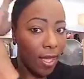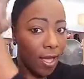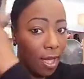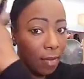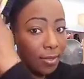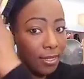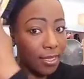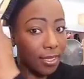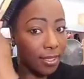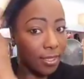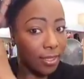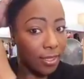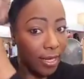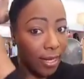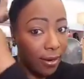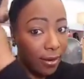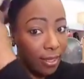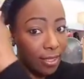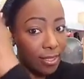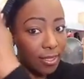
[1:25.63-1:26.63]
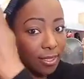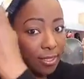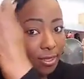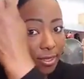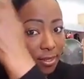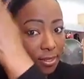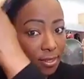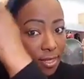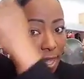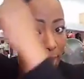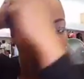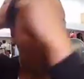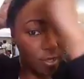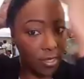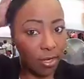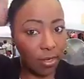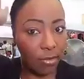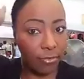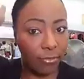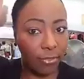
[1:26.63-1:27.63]
I'll be teaching hair extensions,
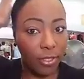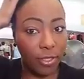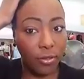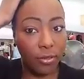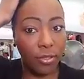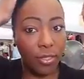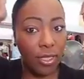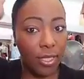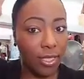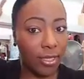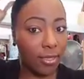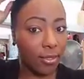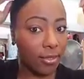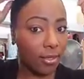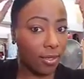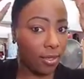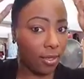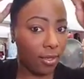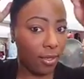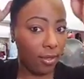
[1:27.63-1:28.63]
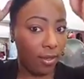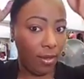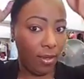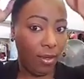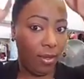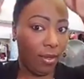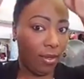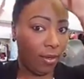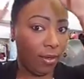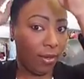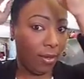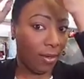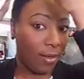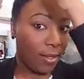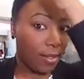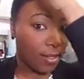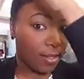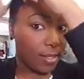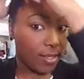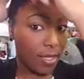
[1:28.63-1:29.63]
also fusion,
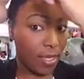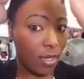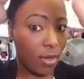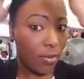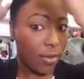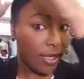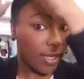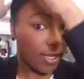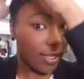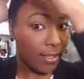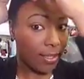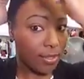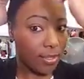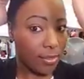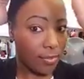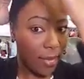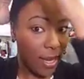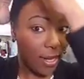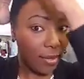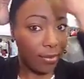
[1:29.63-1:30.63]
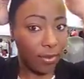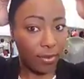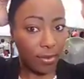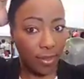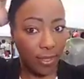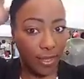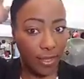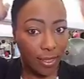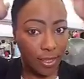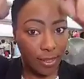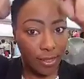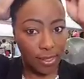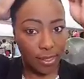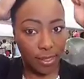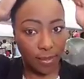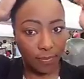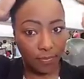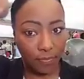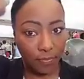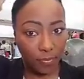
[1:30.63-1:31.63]
sew-ins, micro
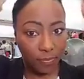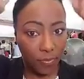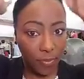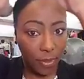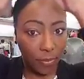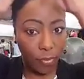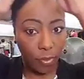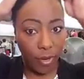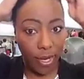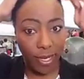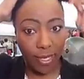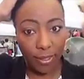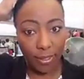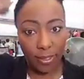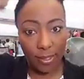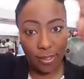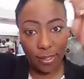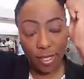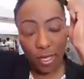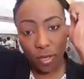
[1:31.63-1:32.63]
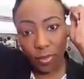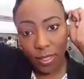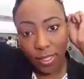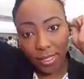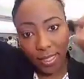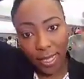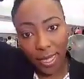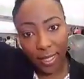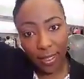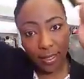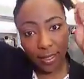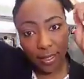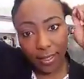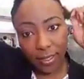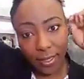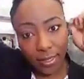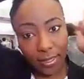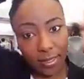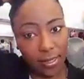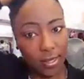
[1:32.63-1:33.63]
links, braidless sew-in
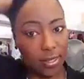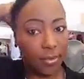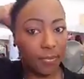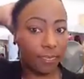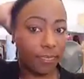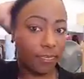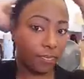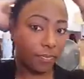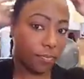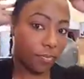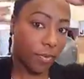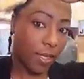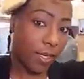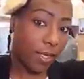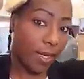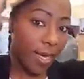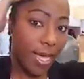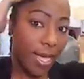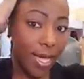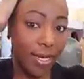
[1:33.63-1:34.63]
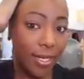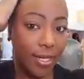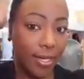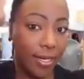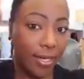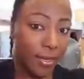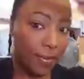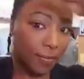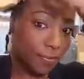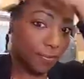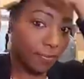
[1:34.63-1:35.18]
techniques, netting,